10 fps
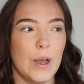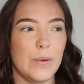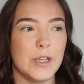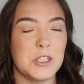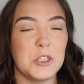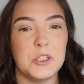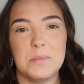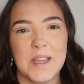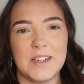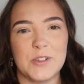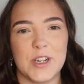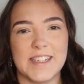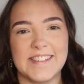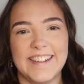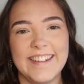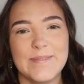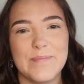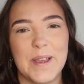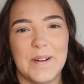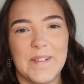which should be interesting
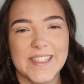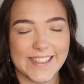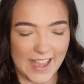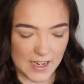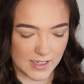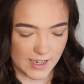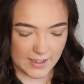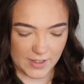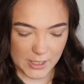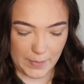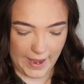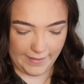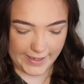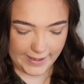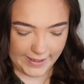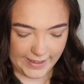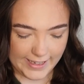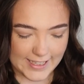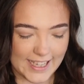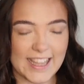because the inside of this palette
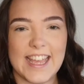looks like